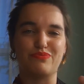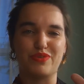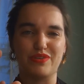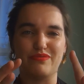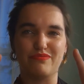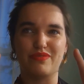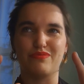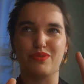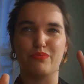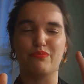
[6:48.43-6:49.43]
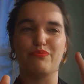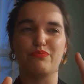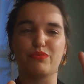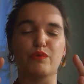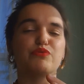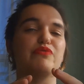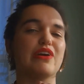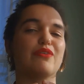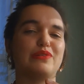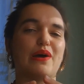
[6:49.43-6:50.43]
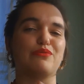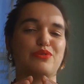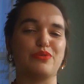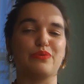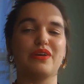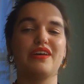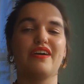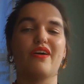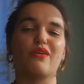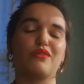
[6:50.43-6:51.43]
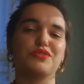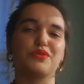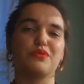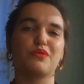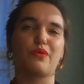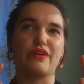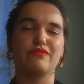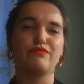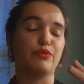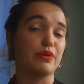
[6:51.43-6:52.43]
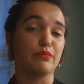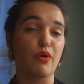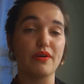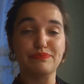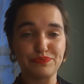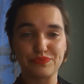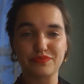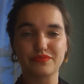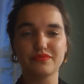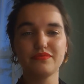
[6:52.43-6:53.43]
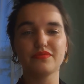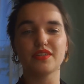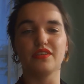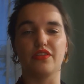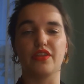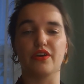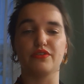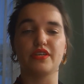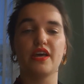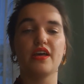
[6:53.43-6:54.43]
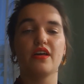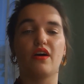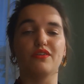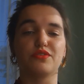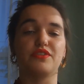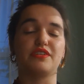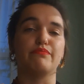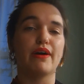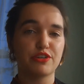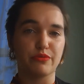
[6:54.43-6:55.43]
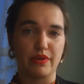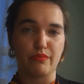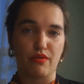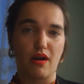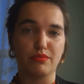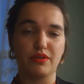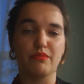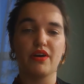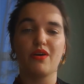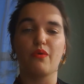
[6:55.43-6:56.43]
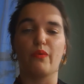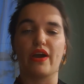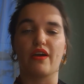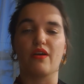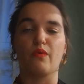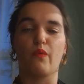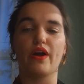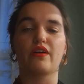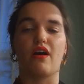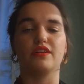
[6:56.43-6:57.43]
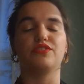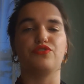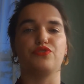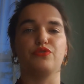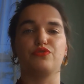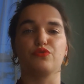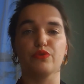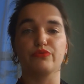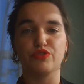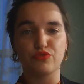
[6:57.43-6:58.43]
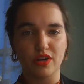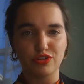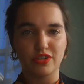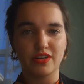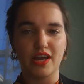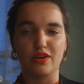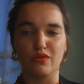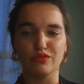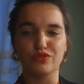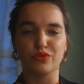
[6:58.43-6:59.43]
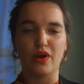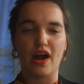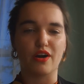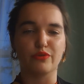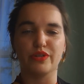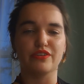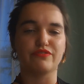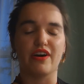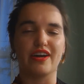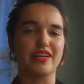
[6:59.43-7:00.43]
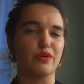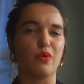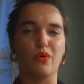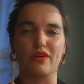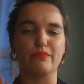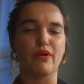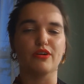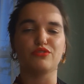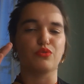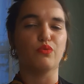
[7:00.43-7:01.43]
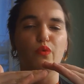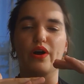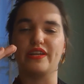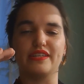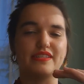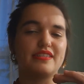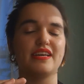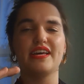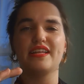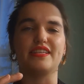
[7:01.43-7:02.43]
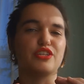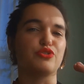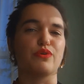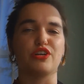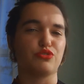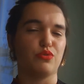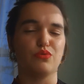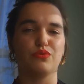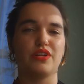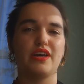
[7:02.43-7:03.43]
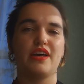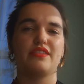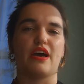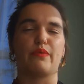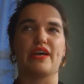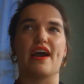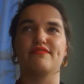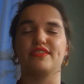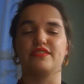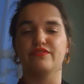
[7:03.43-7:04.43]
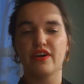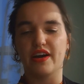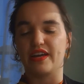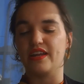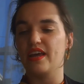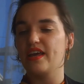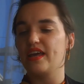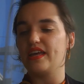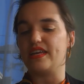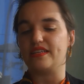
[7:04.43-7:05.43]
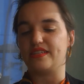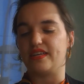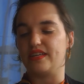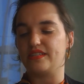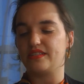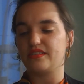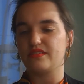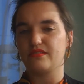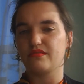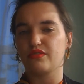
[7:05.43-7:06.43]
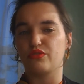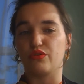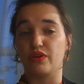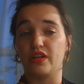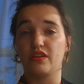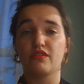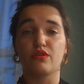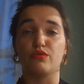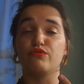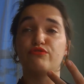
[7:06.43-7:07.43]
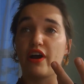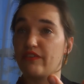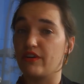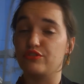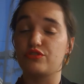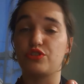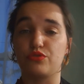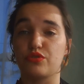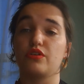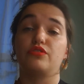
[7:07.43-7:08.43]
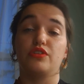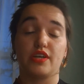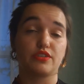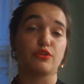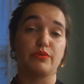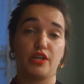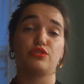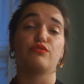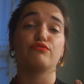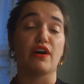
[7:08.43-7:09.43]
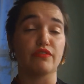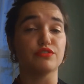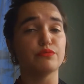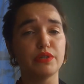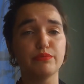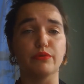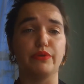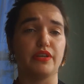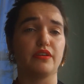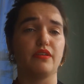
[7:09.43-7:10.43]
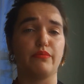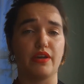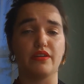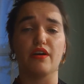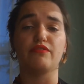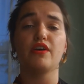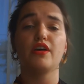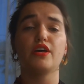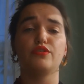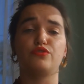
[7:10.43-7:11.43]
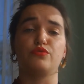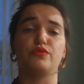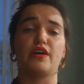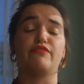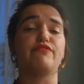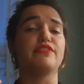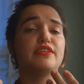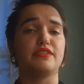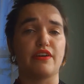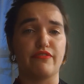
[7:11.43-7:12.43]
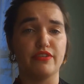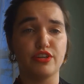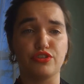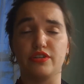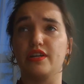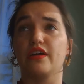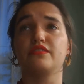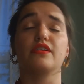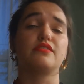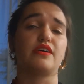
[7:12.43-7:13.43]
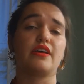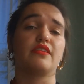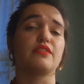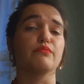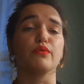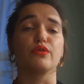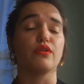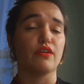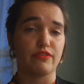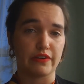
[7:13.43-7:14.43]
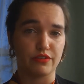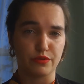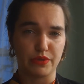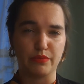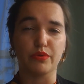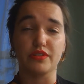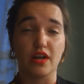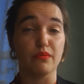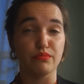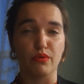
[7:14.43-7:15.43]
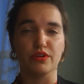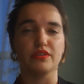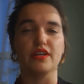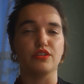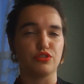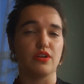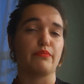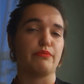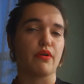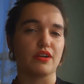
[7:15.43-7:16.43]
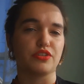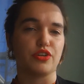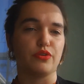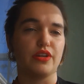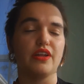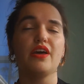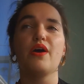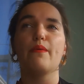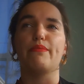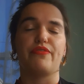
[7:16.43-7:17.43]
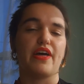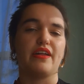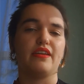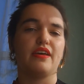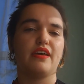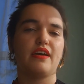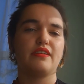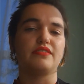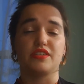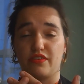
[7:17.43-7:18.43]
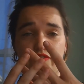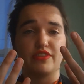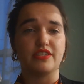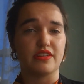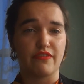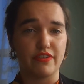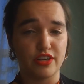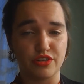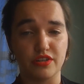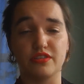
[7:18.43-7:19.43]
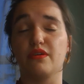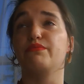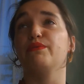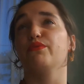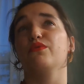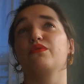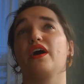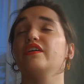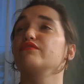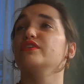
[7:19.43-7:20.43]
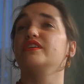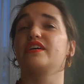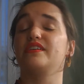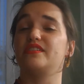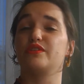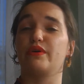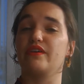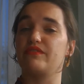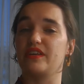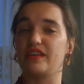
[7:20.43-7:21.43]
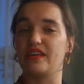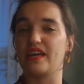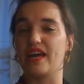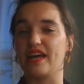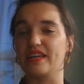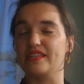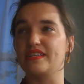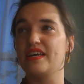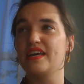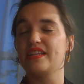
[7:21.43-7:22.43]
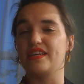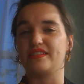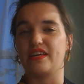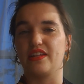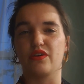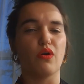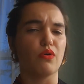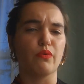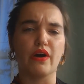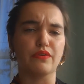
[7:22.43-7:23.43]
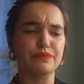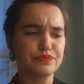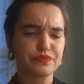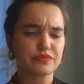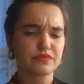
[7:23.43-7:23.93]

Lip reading: then the groups we've narrowed down to are also quite fluid and broad. And then there's also this measurement problem, where what constitutes group destruction, and also how do we define in whole or in part? what is this threshold that we have to define? Is it could the extermination of 500 people be enough to then fit this definition? Now, that's not saying that the murder of 500 people is not important and should not be prosecuted, but then does it fit this definition? Some people kind of criticize this way of thinking, and they said like, oh, well,